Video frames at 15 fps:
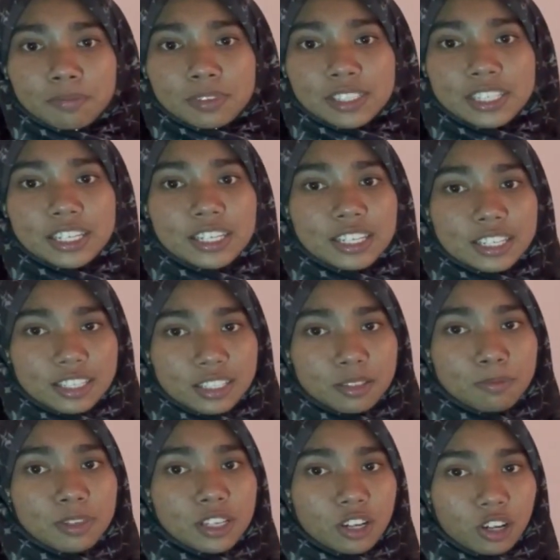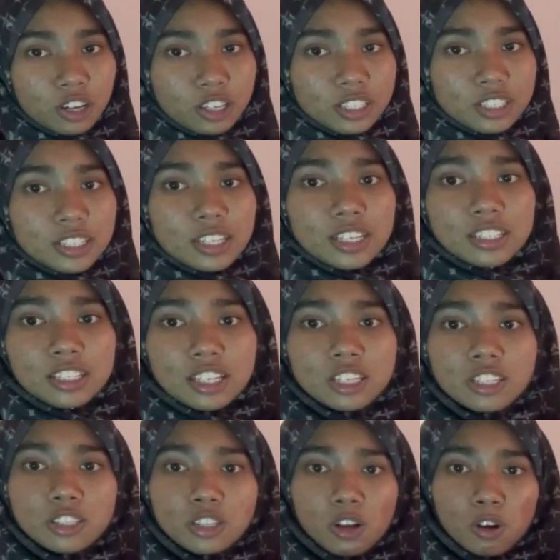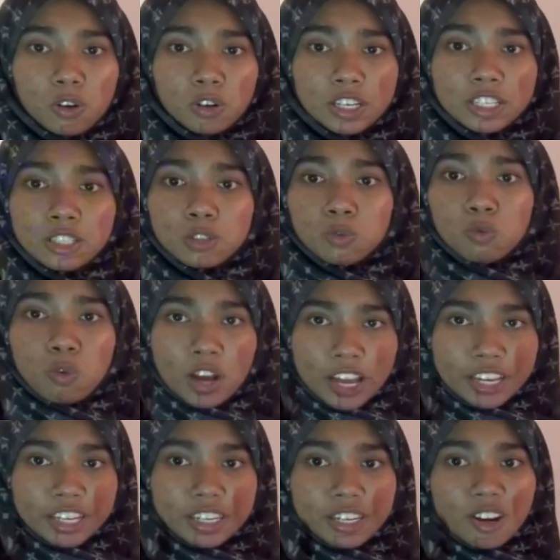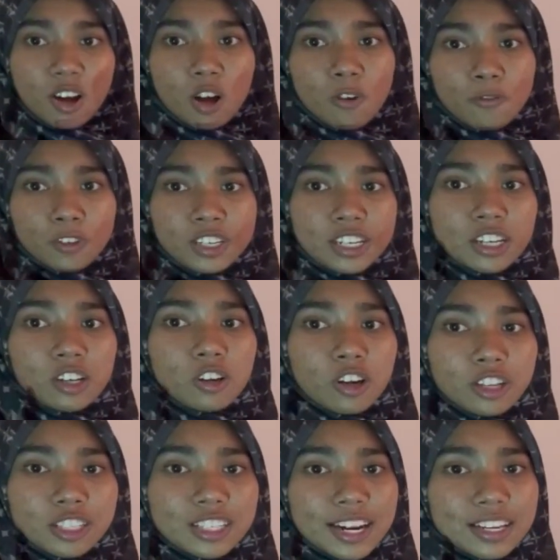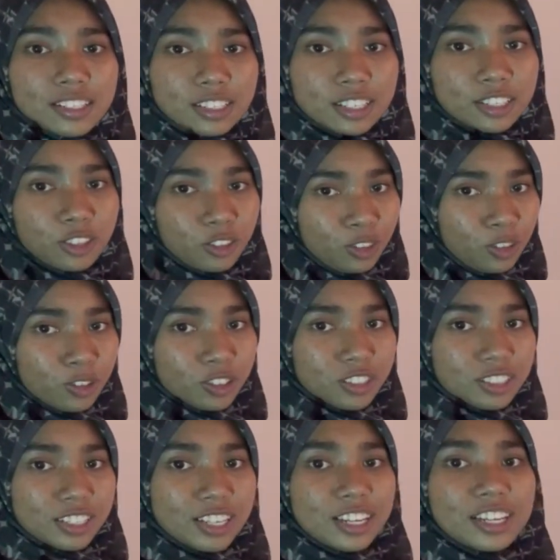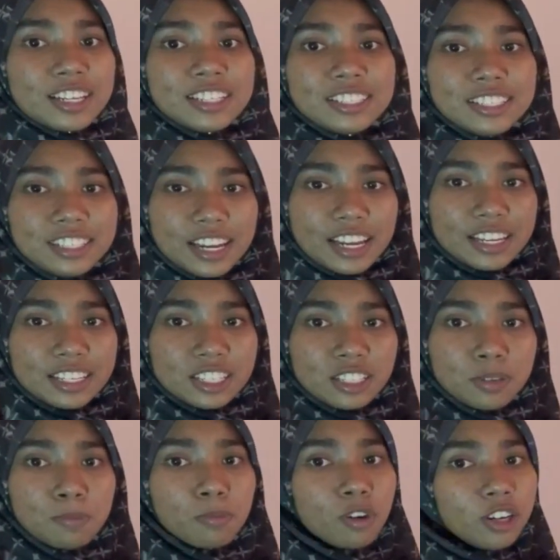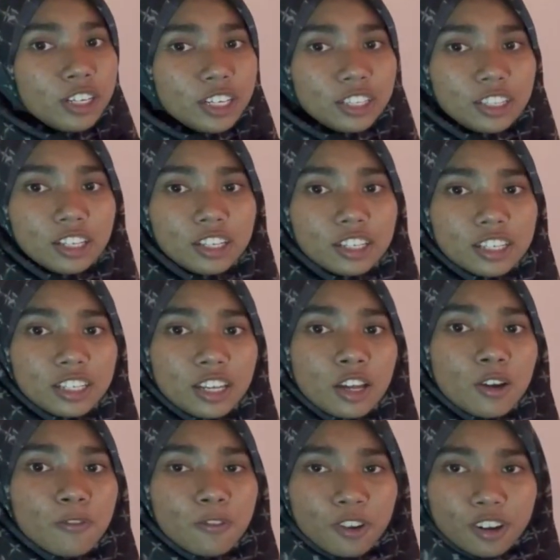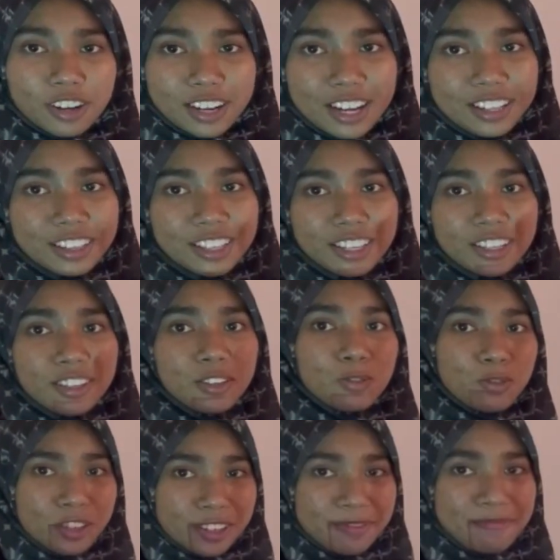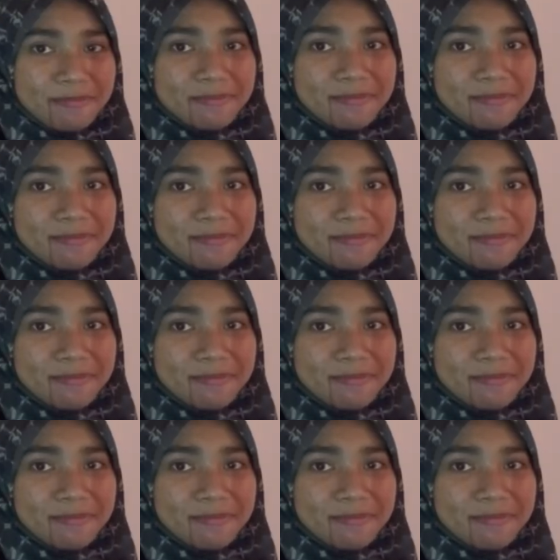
This is because the saw is one of the construction tools that is mandatory for cutting wood.